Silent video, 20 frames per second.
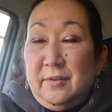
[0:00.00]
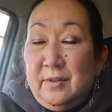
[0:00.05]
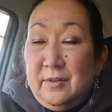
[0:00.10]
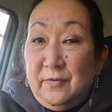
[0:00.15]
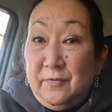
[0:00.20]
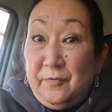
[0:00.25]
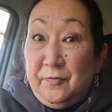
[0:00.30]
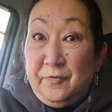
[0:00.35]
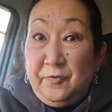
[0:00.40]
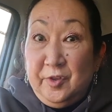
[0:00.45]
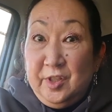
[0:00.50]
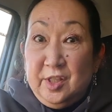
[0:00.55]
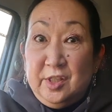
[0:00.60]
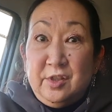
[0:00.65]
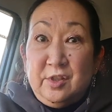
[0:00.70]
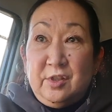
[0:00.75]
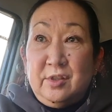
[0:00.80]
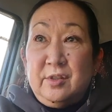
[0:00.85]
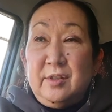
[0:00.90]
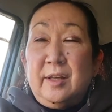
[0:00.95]

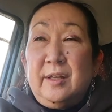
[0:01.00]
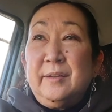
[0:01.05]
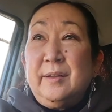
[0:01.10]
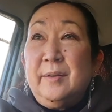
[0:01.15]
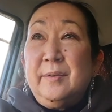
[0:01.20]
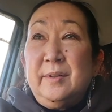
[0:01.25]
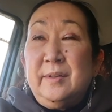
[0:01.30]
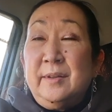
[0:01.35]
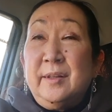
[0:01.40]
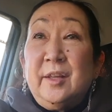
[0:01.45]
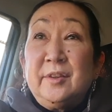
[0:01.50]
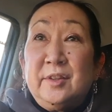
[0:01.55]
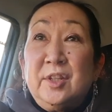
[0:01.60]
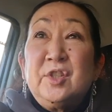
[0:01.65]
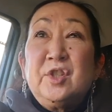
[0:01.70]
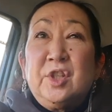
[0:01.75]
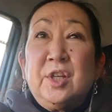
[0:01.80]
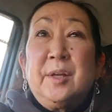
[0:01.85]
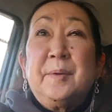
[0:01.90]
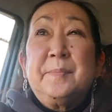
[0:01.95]
fish, not the
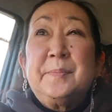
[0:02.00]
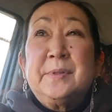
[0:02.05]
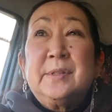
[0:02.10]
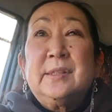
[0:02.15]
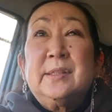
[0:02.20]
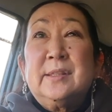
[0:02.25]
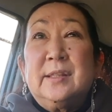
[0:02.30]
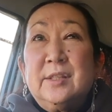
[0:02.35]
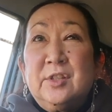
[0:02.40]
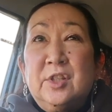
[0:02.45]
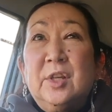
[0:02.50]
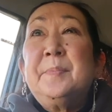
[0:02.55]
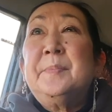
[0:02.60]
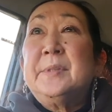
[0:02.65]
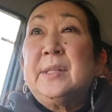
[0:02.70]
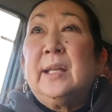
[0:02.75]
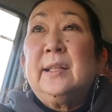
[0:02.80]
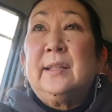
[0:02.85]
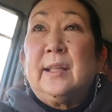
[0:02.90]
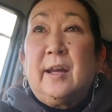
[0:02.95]
chips
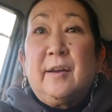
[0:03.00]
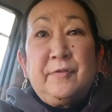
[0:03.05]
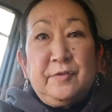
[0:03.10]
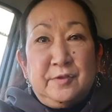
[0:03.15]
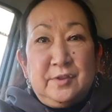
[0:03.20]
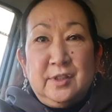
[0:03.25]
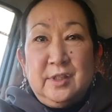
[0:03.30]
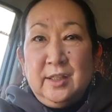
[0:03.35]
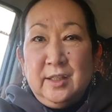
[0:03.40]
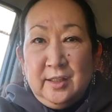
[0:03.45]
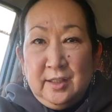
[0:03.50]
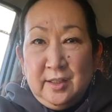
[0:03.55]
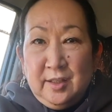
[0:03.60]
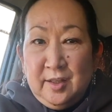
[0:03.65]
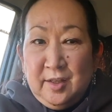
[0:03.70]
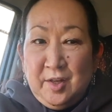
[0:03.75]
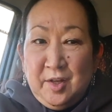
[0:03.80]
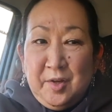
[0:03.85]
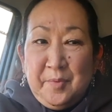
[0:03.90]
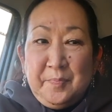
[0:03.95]
I left,
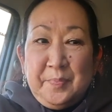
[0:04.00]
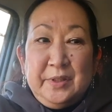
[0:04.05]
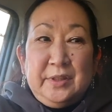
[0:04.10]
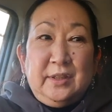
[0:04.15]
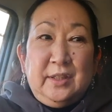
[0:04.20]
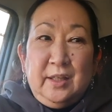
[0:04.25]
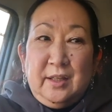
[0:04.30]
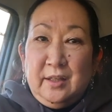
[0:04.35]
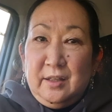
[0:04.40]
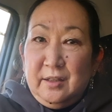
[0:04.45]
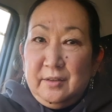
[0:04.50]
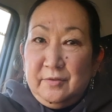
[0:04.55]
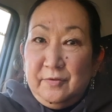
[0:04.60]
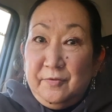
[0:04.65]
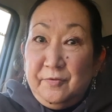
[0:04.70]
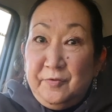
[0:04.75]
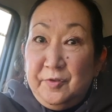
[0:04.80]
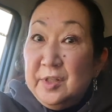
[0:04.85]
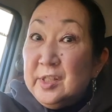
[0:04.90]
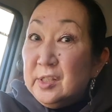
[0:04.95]
but the
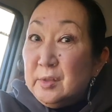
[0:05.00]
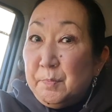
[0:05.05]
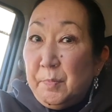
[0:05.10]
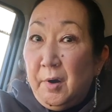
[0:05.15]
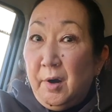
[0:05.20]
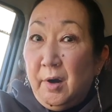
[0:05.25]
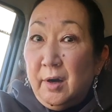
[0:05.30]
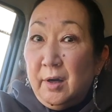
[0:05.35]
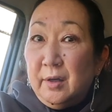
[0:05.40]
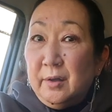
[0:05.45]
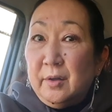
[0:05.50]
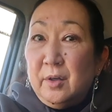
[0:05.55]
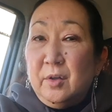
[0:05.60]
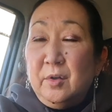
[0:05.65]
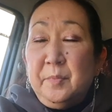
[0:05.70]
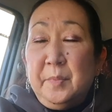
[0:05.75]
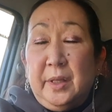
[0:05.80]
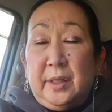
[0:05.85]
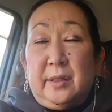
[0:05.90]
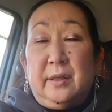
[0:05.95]
fish part, oh
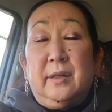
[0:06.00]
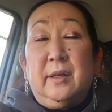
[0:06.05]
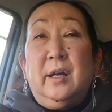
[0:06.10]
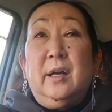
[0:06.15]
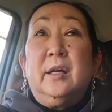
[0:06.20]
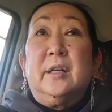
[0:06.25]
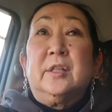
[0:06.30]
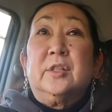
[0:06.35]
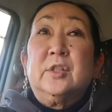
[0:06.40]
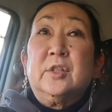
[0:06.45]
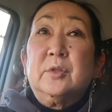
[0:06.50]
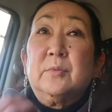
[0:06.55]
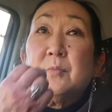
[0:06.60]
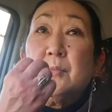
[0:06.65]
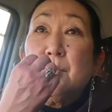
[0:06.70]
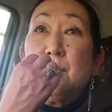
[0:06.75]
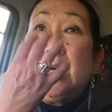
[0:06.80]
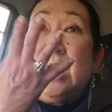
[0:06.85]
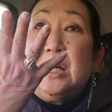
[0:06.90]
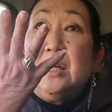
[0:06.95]
my gosh,
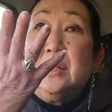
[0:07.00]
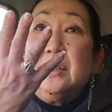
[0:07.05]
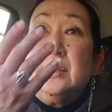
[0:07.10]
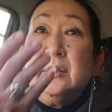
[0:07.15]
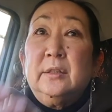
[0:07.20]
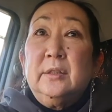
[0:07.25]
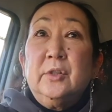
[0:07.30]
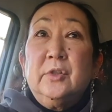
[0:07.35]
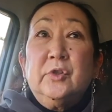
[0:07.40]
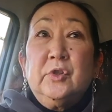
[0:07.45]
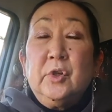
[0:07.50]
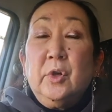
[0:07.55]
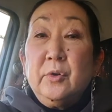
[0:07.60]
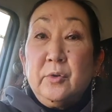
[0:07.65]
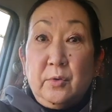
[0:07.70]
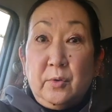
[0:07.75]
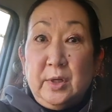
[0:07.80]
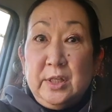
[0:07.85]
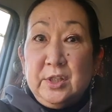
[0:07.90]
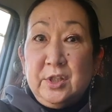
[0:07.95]
so
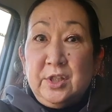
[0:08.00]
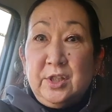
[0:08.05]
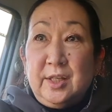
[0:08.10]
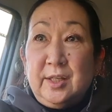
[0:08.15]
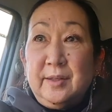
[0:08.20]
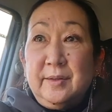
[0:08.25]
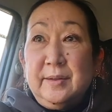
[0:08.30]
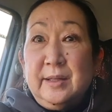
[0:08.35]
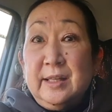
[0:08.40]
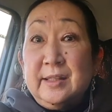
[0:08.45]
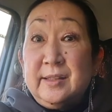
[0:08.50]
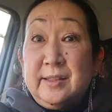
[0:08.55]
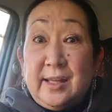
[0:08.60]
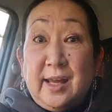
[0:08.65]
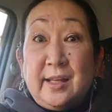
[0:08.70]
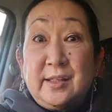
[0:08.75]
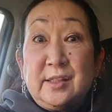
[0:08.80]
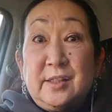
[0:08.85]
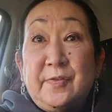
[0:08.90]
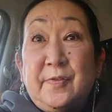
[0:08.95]
crunchy and
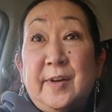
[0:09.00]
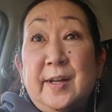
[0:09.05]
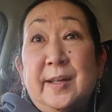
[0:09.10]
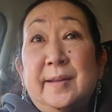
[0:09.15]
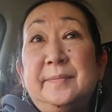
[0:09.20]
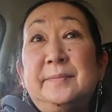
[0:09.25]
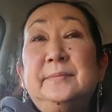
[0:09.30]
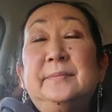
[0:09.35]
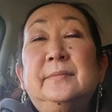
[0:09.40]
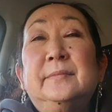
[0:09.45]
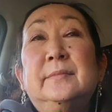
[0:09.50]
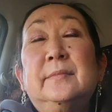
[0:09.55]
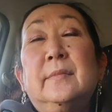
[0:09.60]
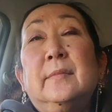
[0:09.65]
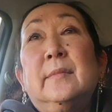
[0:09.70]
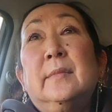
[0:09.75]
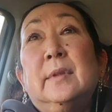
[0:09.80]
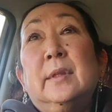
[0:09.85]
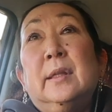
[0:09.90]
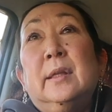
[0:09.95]
satisfying.
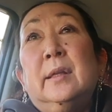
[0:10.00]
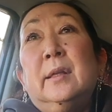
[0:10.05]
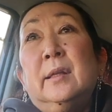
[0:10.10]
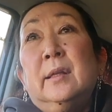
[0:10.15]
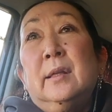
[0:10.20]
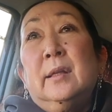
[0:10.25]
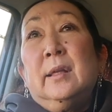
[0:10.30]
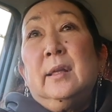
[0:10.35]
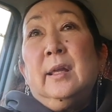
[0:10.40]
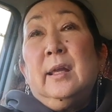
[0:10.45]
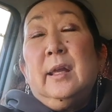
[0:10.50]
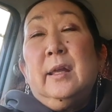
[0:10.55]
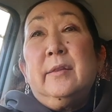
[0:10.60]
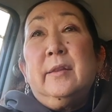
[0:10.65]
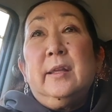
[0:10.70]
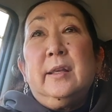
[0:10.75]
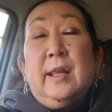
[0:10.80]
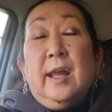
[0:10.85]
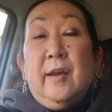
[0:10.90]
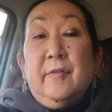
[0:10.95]
And
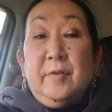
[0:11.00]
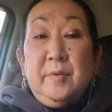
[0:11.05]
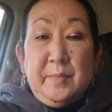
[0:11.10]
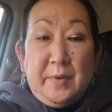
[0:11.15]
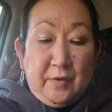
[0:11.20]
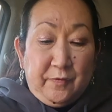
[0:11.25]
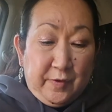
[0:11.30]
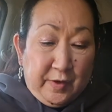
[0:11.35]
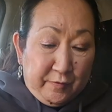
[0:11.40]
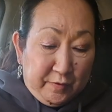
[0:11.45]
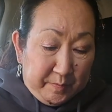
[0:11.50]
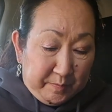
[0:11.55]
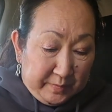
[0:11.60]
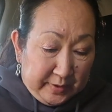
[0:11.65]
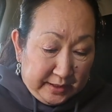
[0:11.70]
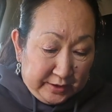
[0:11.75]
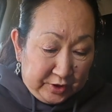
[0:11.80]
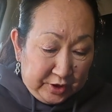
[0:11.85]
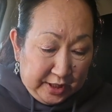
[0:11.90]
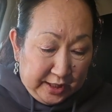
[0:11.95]
then having my favorite
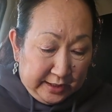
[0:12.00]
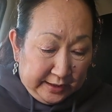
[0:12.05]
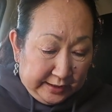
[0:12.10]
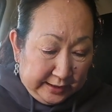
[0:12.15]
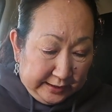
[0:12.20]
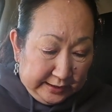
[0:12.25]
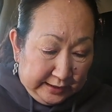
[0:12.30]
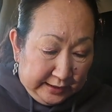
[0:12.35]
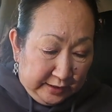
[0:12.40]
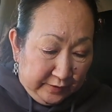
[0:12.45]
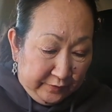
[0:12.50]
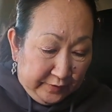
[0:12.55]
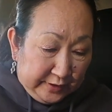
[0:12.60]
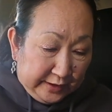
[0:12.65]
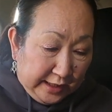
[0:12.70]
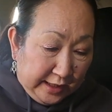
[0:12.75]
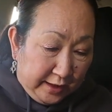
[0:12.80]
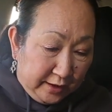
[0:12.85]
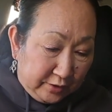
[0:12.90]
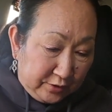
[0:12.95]
matcha, and I even
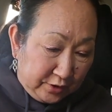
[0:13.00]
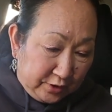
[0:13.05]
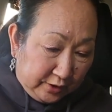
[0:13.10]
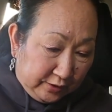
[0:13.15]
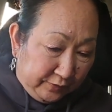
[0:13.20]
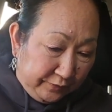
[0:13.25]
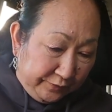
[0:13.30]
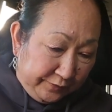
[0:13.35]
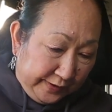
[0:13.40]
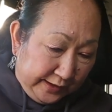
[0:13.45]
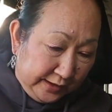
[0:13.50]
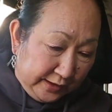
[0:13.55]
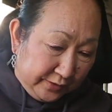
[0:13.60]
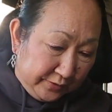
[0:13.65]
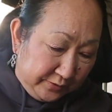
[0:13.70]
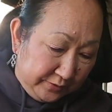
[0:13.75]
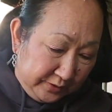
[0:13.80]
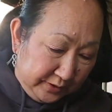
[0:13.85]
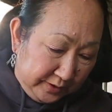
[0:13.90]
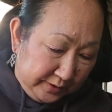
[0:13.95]
actually
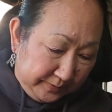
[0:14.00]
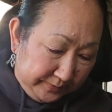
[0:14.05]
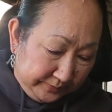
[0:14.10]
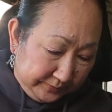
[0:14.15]
found